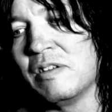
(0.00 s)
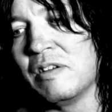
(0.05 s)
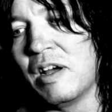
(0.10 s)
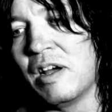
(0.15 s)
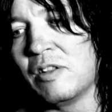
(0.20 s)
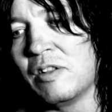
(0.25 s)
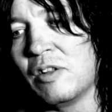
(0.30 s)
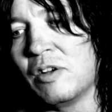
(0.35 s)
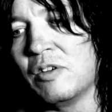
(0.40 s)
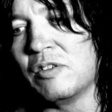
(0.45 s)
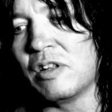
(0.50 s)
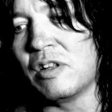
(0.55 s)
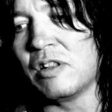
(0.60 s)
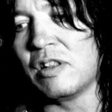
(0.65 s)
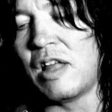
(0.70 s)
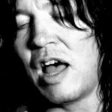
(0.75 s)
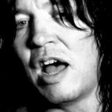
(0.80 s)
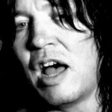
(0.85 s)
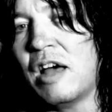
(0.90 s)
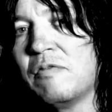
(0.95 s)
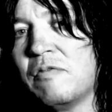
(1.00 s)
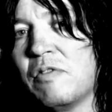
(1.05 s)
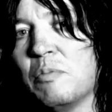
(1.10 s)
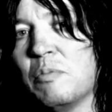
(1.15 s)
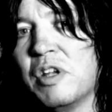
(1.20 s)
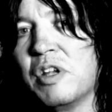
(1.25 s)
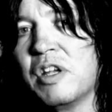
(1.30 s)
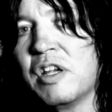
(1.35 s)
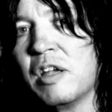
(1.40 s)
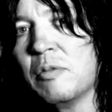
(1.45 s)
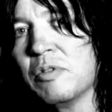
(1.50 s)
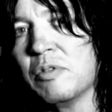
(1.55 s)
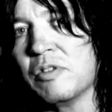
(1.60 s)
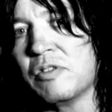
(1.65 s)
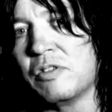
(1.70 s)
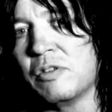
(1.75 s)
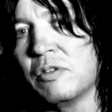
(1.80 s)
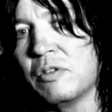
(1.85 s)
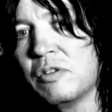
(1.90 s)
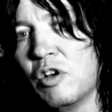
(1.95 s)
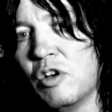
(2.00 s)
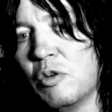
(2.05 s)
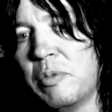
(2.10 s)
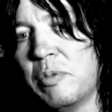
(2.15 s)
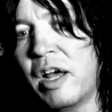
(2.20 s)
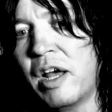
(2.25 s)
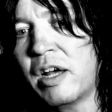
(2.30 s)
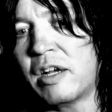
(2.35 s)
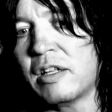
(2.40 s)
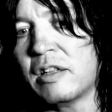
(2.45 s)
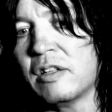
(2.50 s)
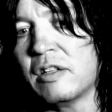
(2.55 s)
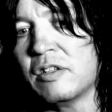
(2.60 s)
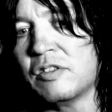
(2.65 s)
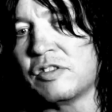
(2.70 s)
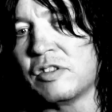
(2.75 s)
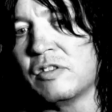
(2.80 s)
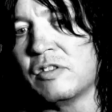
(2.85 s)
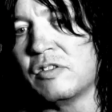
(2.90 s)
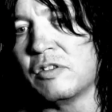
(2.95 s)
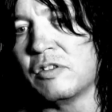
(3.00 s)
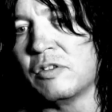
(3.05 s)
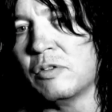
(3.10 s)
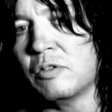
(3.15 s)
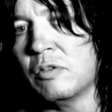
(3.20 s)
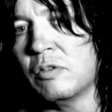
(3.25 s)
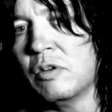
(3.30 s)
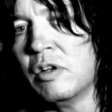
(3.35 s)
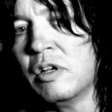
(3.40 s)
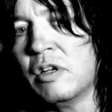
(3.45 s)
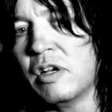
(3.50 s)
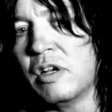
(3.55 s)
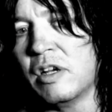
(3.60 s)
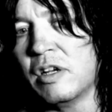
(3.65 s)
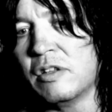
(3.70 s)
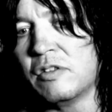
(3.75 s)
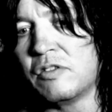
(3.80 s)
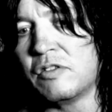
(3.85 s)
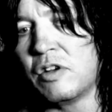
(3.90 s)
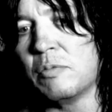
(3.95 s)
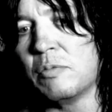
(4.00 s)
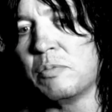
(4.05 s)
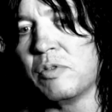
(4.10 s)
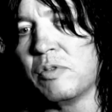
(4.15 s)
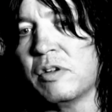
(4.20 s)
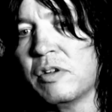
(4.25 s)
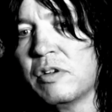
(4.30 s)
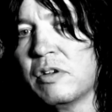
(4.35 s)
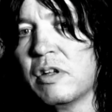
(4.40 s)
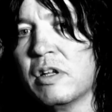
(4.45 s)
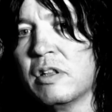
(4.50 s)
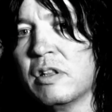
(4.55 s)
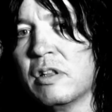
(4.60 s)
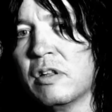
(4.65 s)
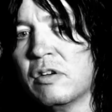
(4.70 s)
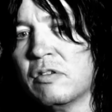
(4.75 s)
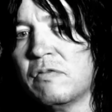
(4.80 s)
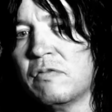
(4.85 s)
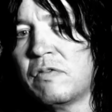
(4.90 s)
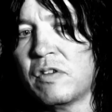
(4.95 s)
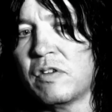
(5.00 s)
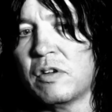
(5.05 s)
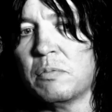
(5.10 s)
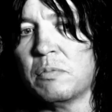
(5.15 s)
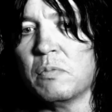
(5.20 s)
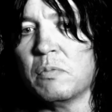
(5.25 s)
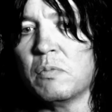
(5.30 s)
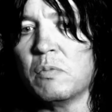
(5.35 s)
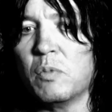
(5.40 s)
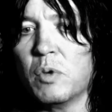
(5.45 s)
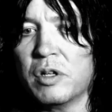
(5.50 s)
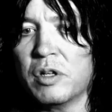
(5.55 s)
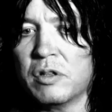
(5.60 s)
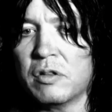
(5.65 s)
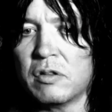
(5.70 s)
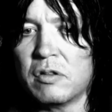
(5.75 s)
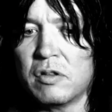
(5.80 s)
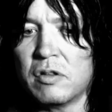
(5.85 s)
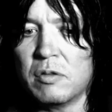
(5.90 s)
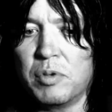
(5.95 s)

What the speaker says: learned a lot from being able to go back and listen to and interpret and learn from what the